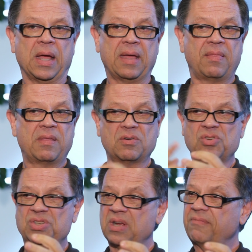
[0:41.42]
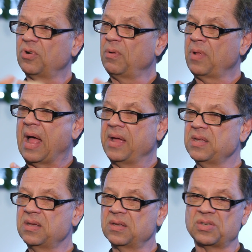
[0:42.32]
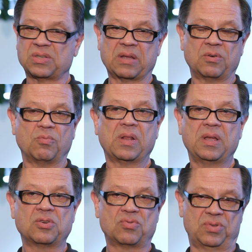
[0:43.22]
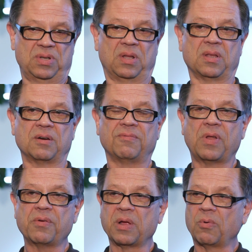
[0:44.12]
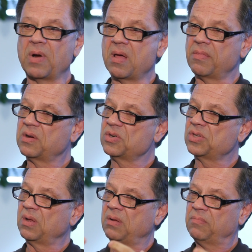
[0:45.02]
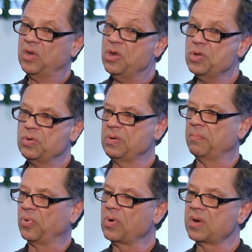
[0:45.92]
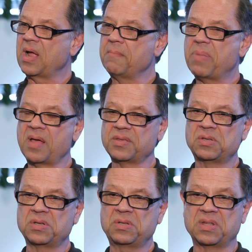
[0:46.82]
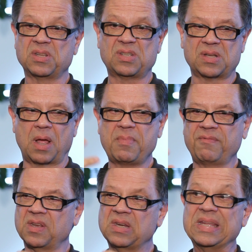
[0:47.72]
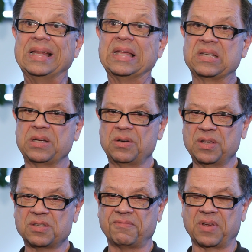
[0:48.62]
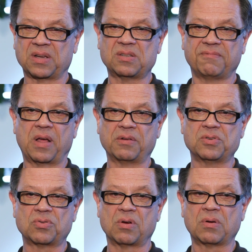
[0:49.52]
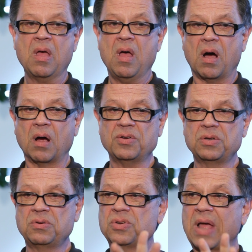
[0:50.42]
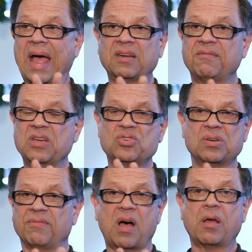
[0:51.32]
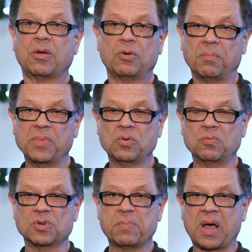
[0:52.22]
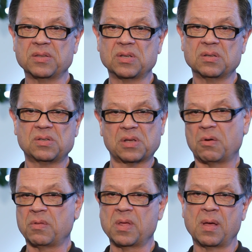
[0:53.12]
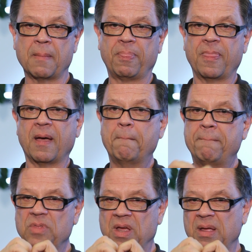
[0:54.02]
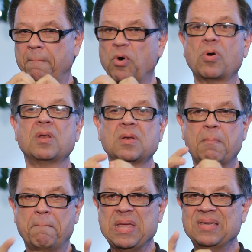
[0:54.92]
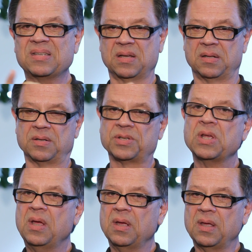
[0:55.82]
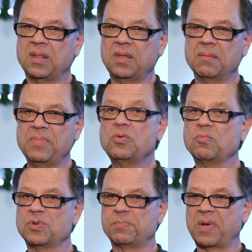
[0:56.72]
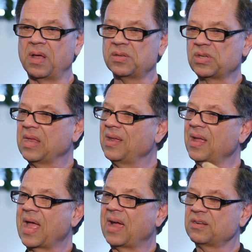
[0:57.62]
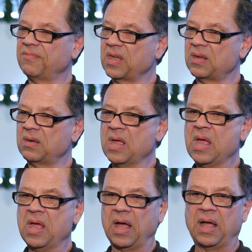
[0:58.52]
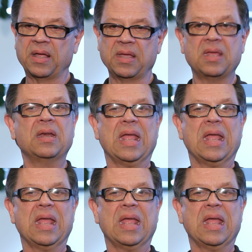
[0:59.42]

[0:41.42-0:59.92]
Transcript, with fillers: And there are several ideas that are really interesting that are floating around. There's a new important hypothesis that some of the deleterious effects that follow stroke are due to activation of autoimmune responses. So the, the, the important B cells in the immune response getting activated uh, in